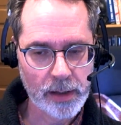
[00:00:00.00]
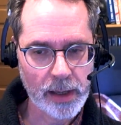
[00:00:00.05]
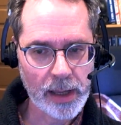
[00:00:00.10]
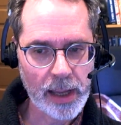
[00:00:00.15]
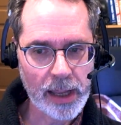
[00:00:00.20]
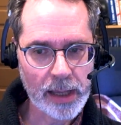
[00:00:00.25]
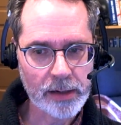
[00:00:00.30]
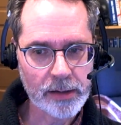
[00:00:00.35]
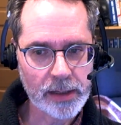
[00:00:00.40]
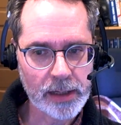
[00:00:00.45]

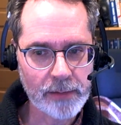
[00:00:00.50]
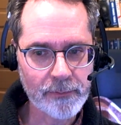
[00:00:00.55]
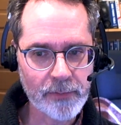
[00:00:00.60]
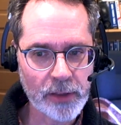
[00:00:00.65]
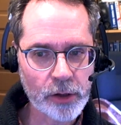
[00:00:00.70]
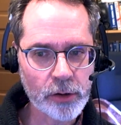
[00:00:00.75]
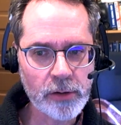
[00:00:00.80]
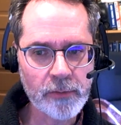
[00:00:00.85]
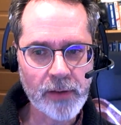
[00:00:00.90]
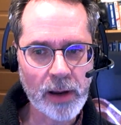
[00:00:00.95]
And if they
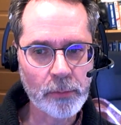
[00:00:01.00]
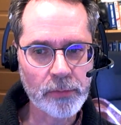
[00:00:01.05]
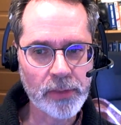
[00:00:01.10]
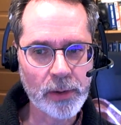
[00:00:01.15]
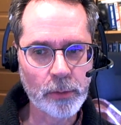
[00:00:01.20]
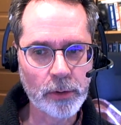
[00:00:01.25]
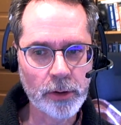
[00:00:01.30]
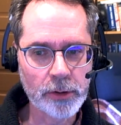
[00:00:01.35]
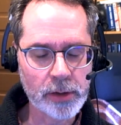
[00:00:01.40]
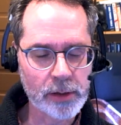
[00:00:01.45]
couldn't find what they
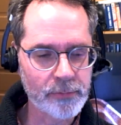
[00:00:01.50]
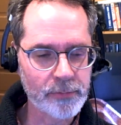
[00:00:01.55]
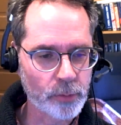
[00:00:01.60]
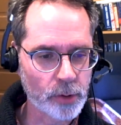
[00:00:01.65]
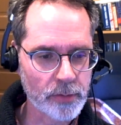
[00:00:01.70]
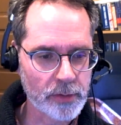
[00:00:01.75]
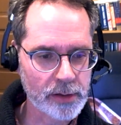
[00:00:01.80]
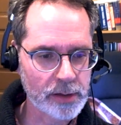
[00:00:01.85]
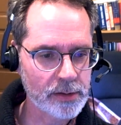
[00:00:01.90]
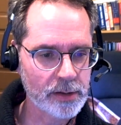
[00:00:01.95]
were looking
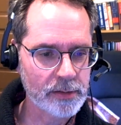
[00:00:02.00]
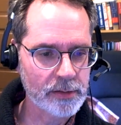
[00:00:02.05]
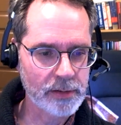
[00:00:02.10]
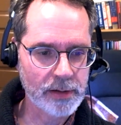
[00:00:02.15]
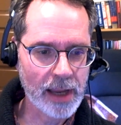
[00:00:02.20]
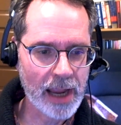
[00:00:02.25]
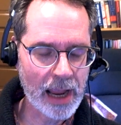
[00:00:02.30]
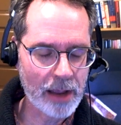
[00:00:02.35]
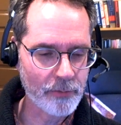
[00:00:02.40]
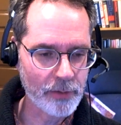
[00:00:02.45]
for, then it didn't
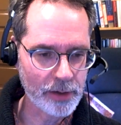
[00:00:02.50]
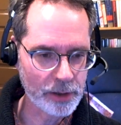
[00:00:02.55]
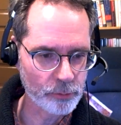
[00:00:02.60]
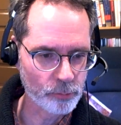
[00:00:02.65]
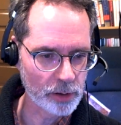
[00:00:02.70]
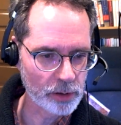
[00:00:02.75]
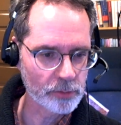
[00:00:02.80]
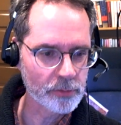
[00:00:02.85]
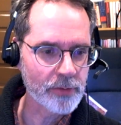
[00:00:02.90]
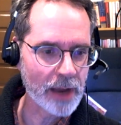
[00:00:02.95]
have any
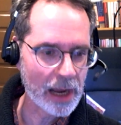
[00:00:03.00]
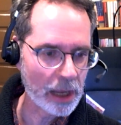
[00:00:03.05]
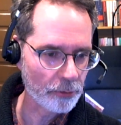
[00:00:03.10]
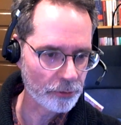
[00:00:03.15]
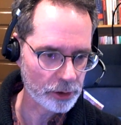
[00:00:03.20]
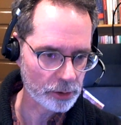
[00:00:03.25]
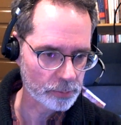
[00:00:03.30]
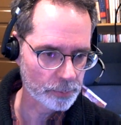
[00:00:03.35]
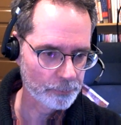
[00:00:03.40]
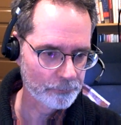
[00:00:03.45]
real value.